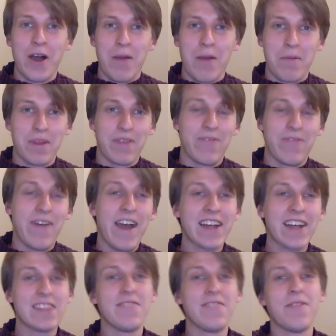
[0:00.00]
but the
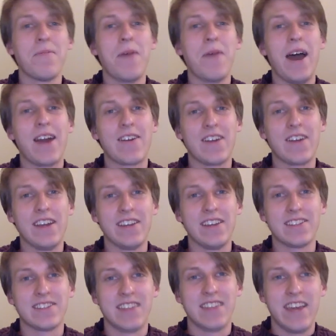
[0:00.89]
fact of the matter
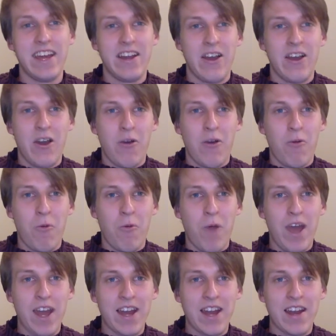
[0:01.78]
is that
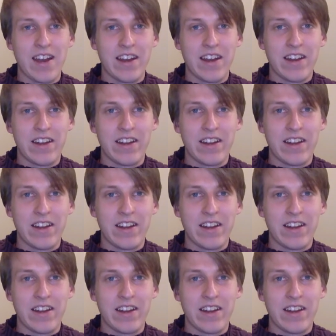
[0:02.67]
when